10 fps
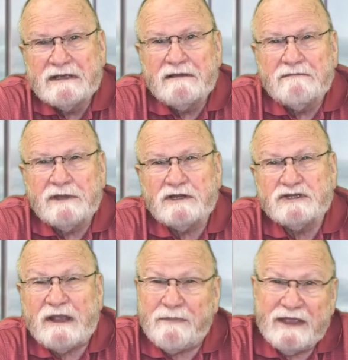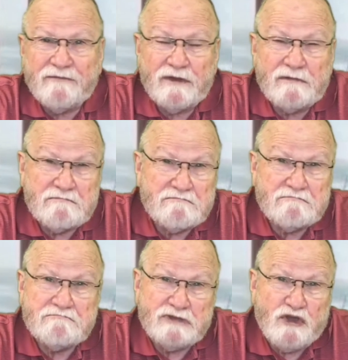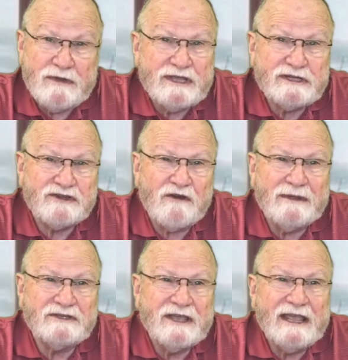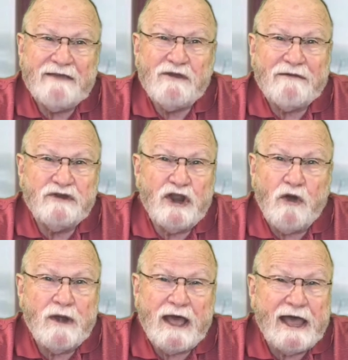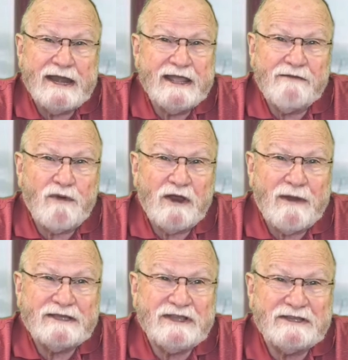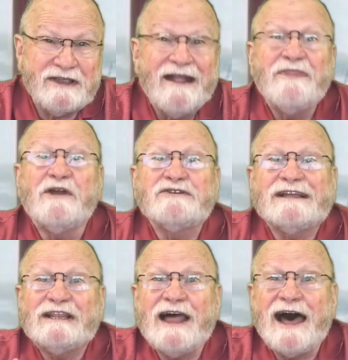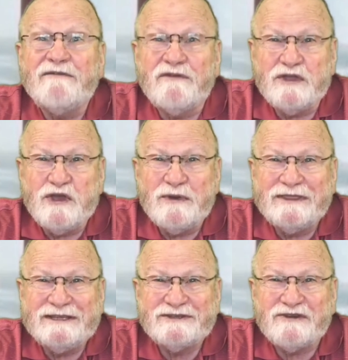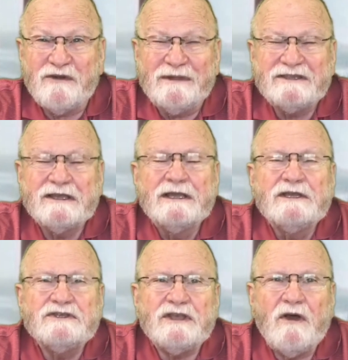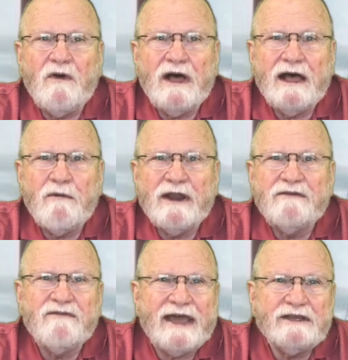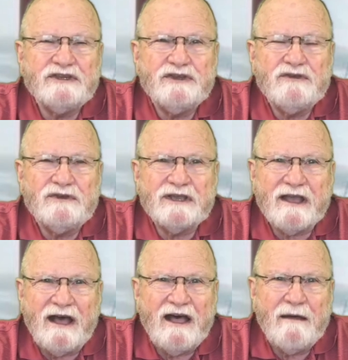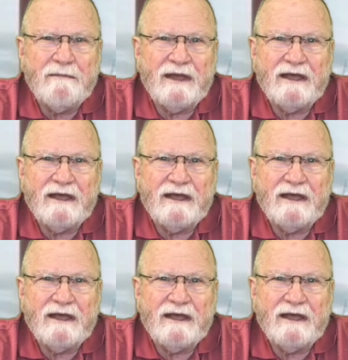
there's something for you in these sermons. If you have no idea of what grace is, there's a lot for you in these sermons. So I want to invite you to come,